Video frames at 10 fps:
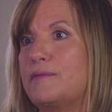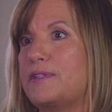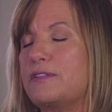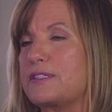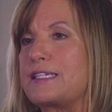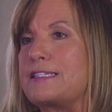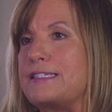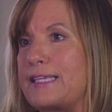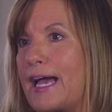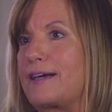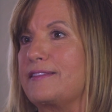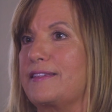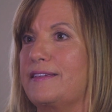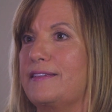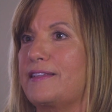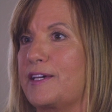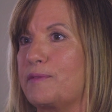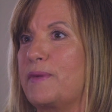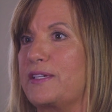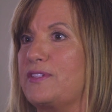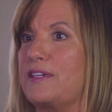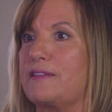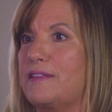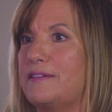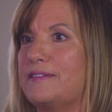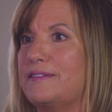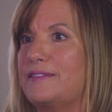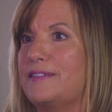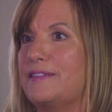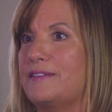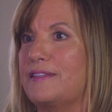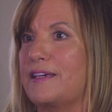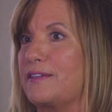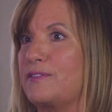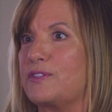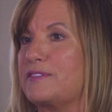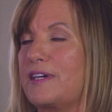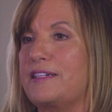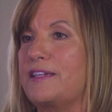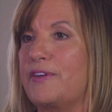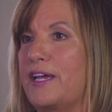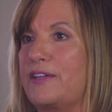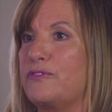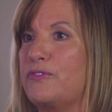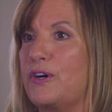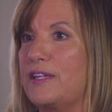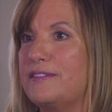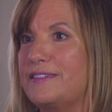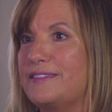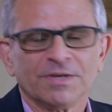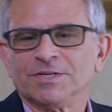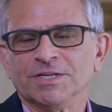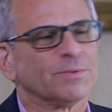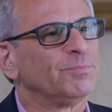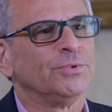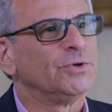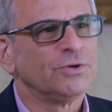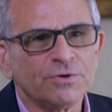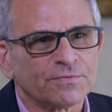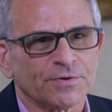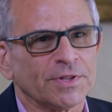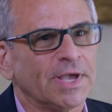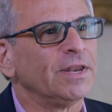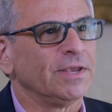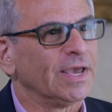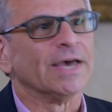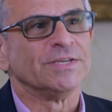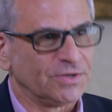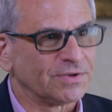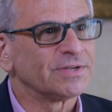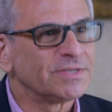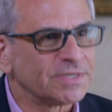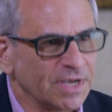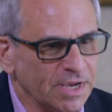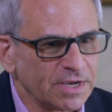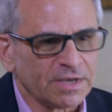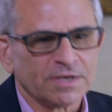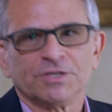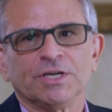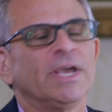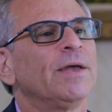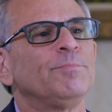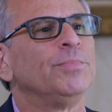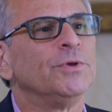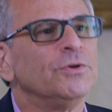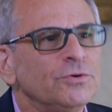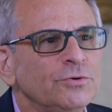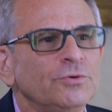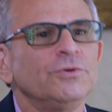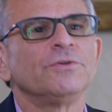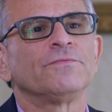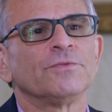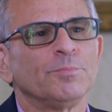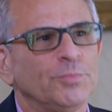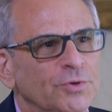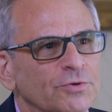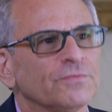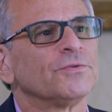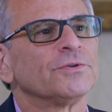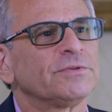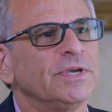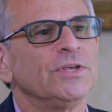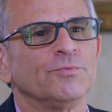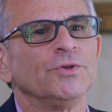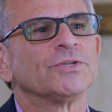They looked exactly like my teeth. Like, it looks like I never had the fall. She's a beautiful lady, as you can see. She had beautiful, beautiful teeth.